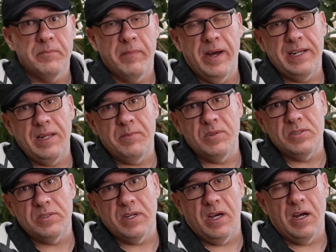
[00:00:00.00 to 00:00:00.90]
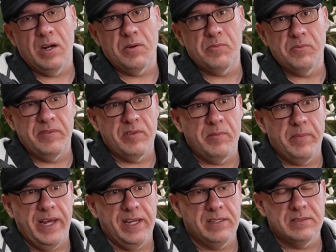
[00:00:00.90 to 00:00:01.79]
My name is River
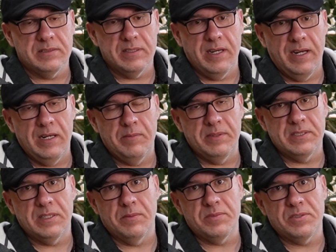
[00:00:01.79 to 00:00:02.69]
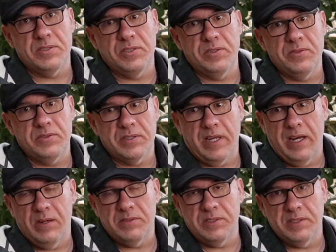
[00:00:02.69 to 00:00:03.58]
Banks. I'm a substance use
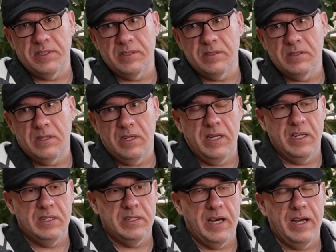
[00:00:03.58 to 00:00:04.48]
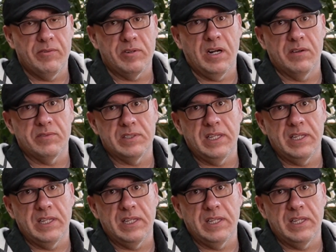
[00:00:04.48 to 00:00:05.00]
counselor, and I recover